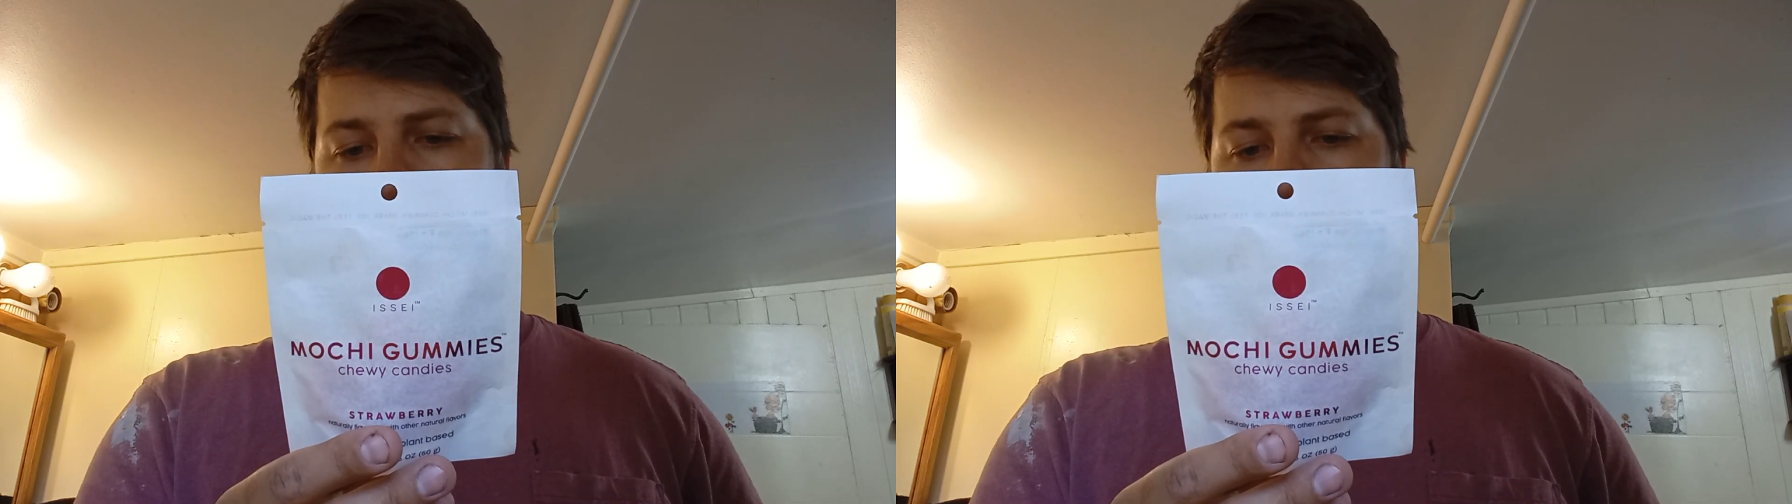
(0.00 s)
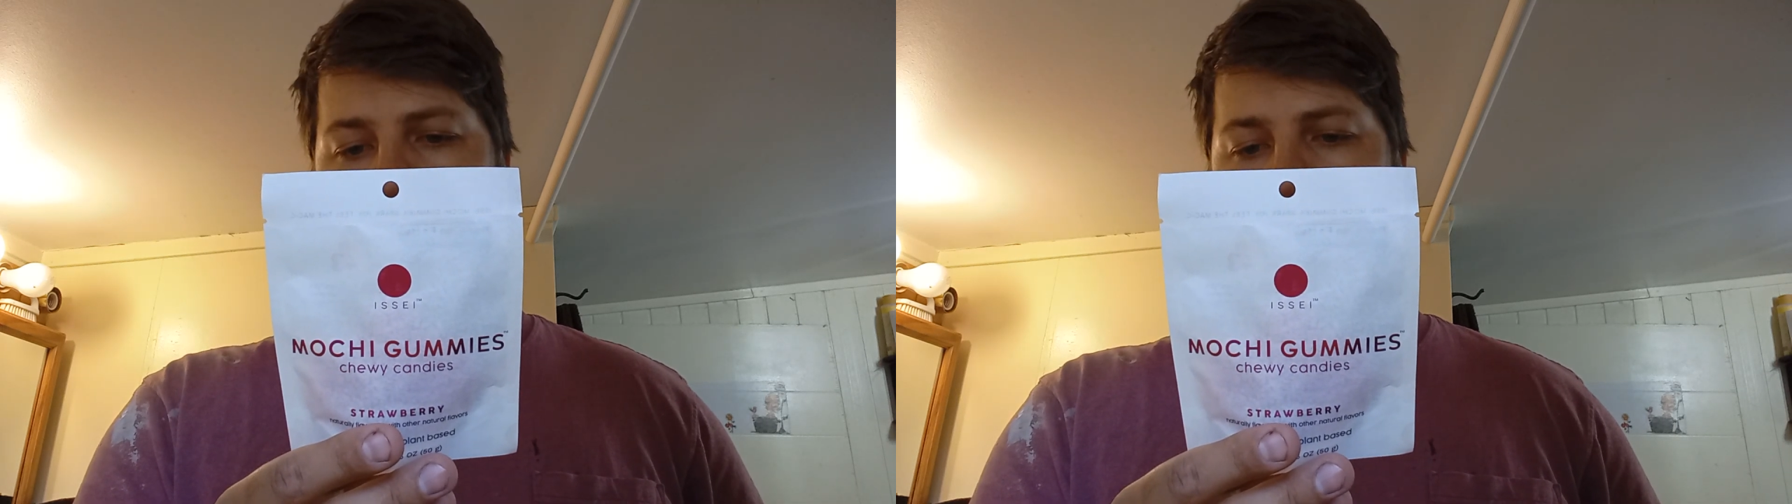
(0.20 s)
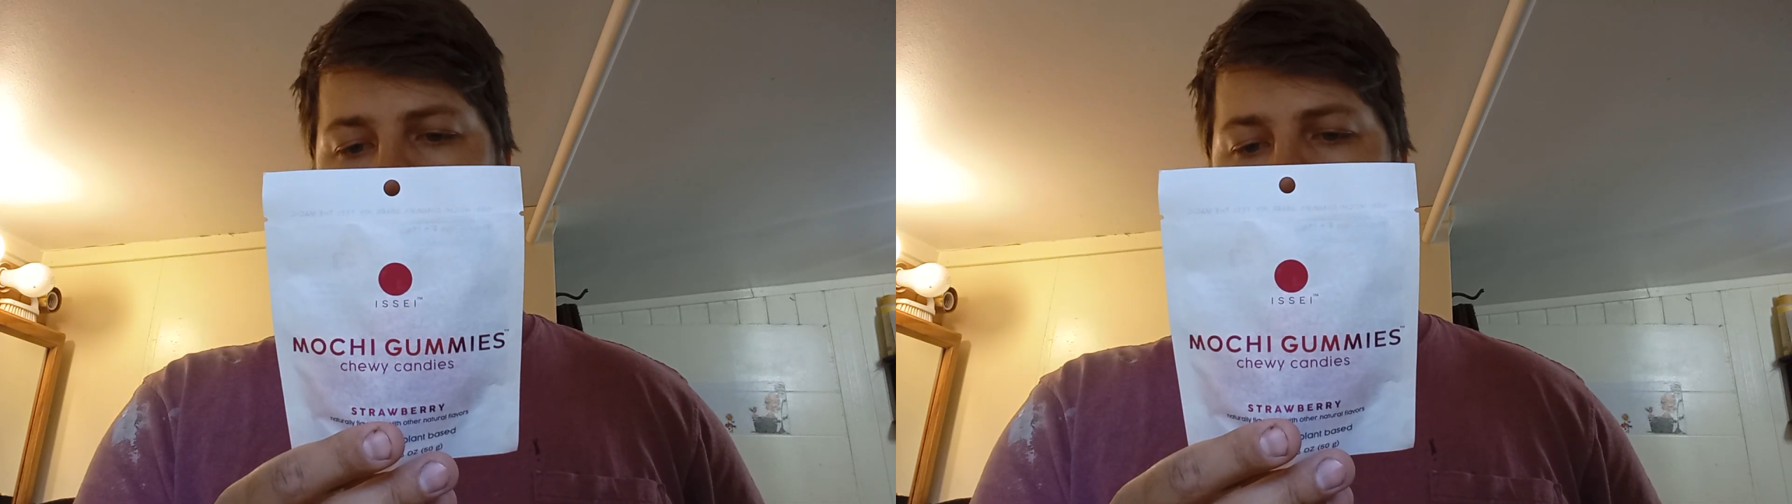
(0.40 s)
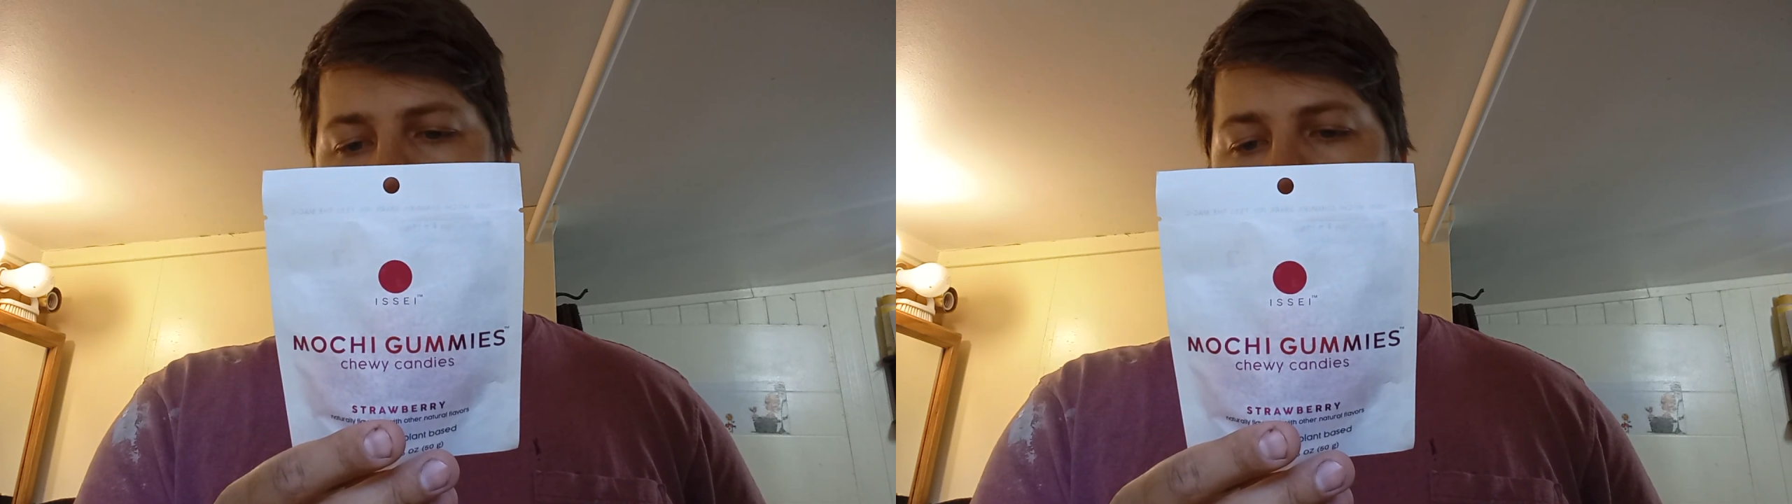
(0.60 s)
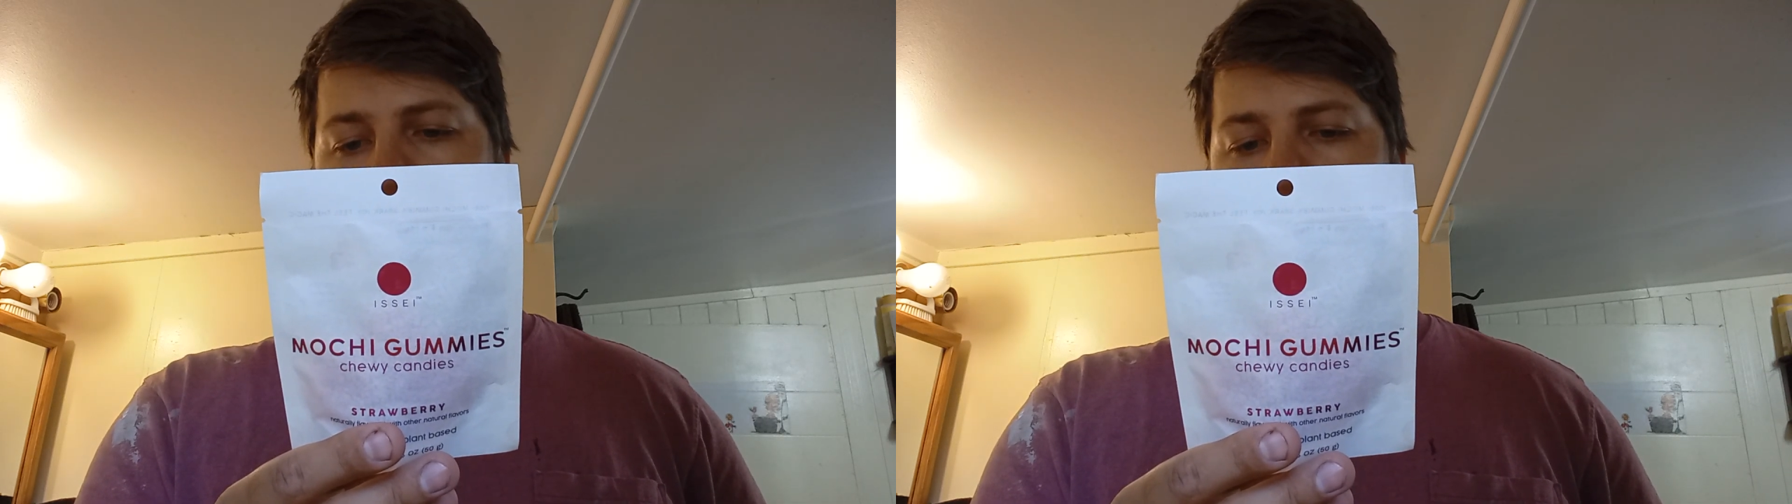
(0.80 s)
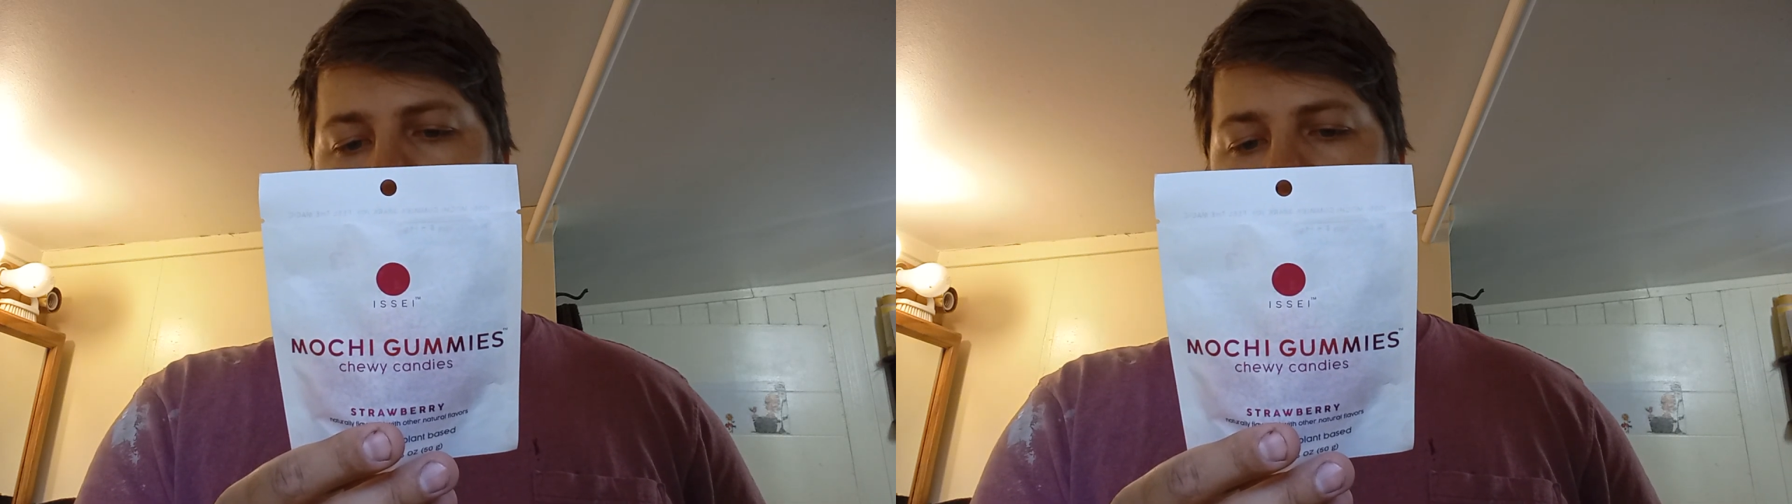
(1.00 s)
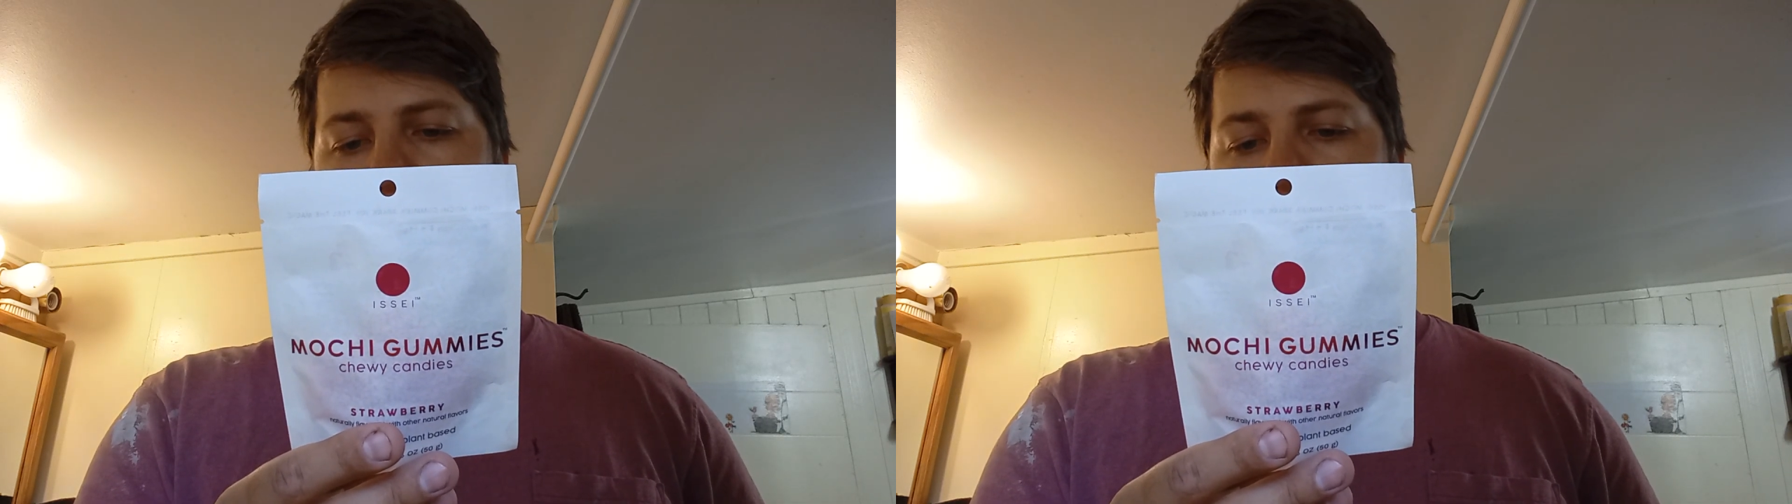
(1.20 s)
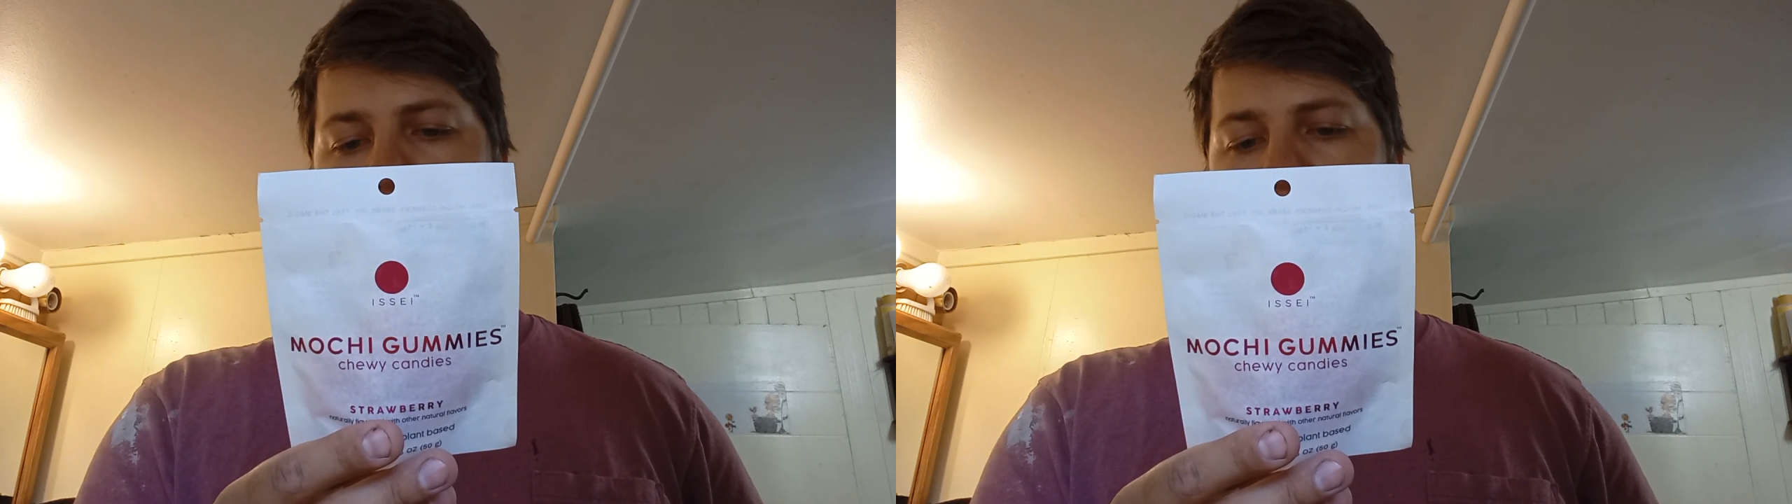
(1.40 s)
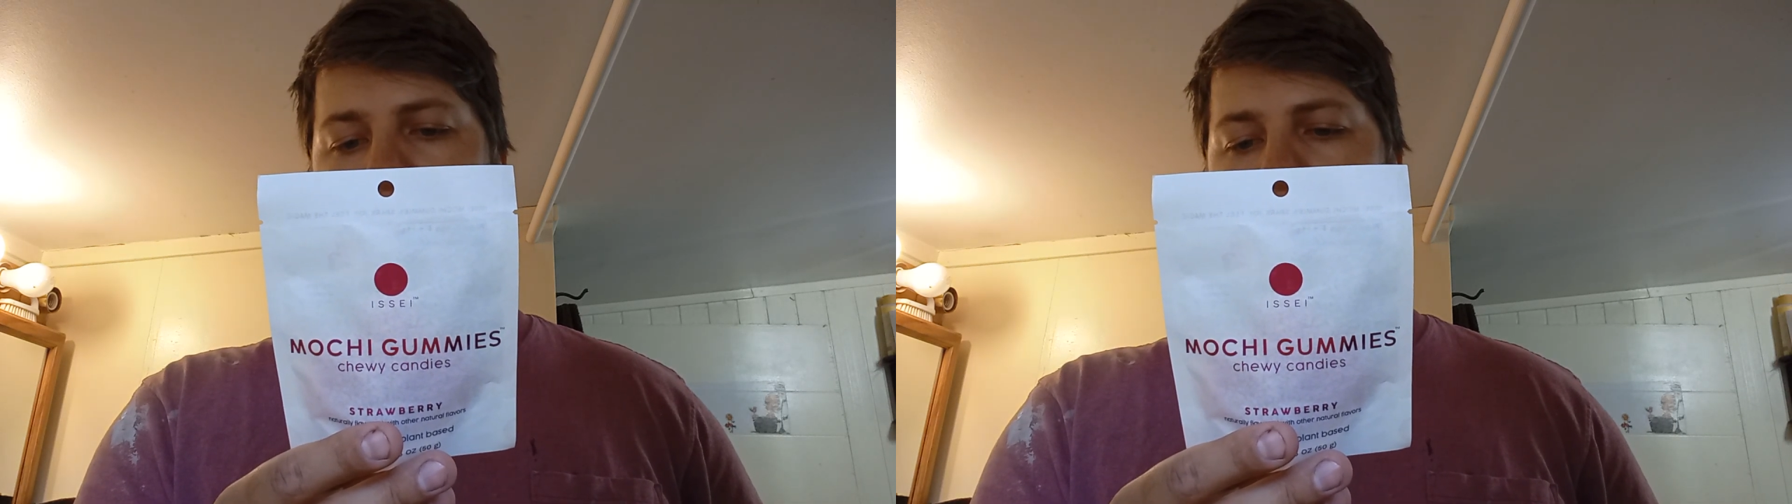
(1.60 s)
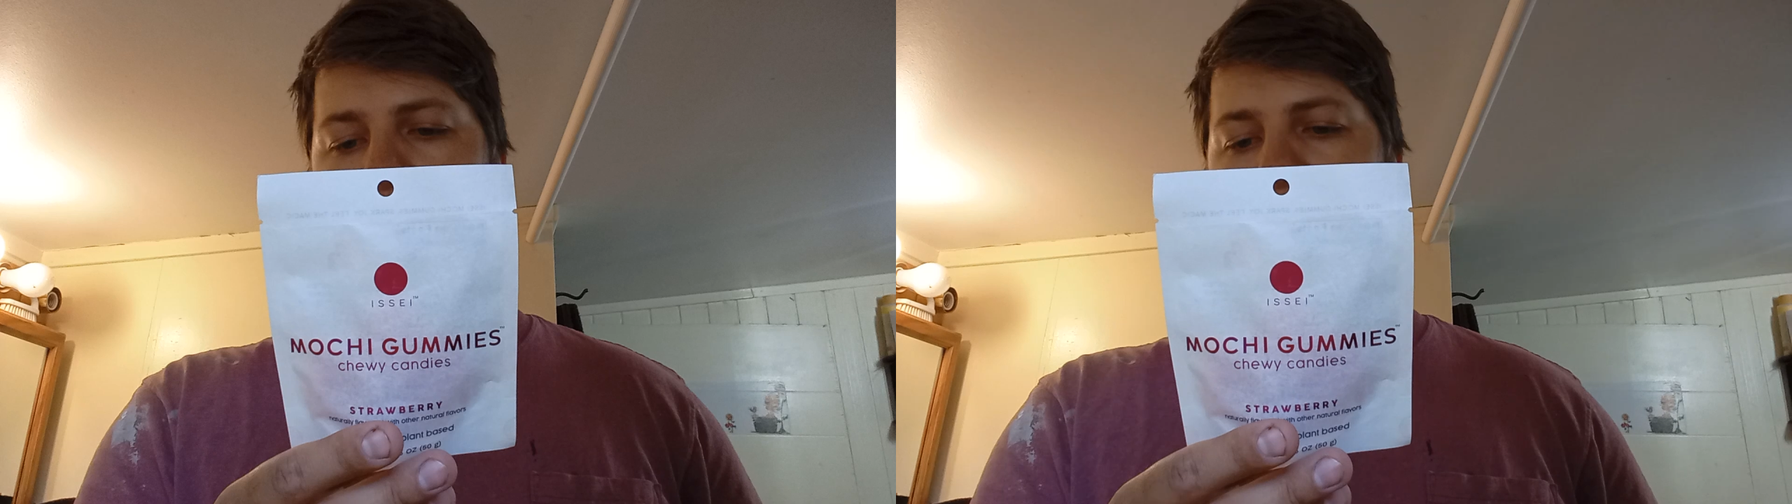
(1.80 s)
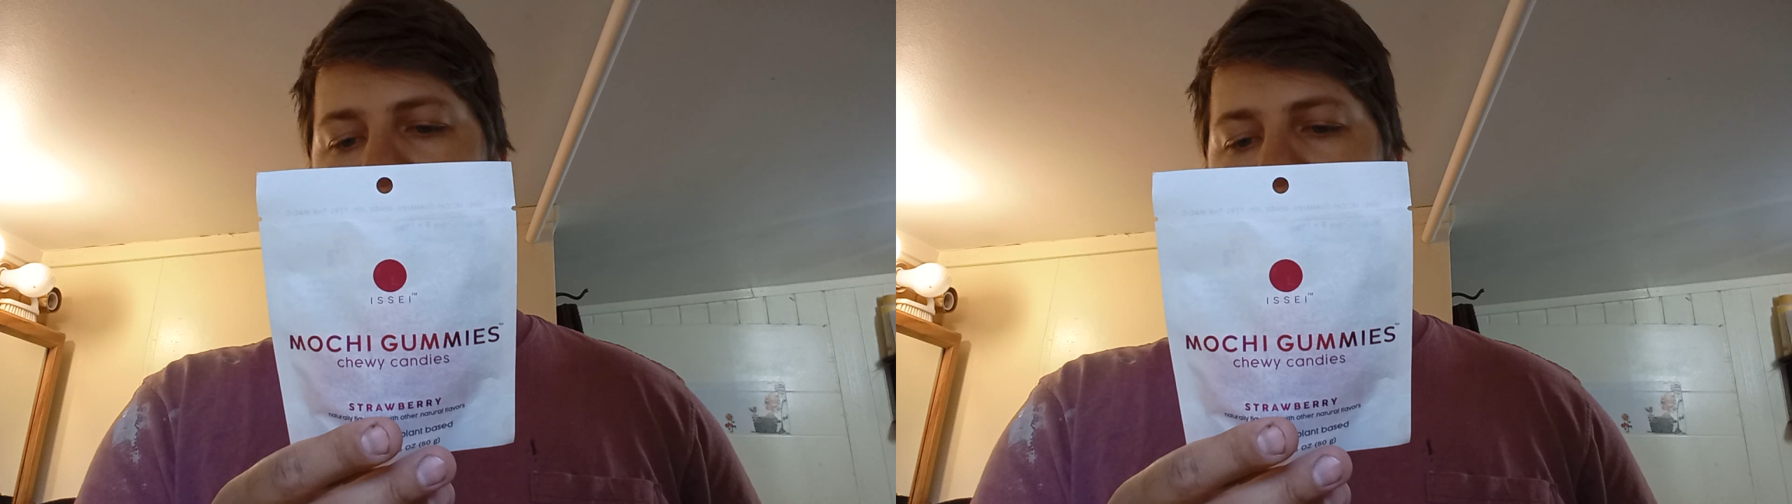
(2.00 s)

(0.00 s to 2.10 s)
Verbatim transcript: uh, delicious chewy snacks infused with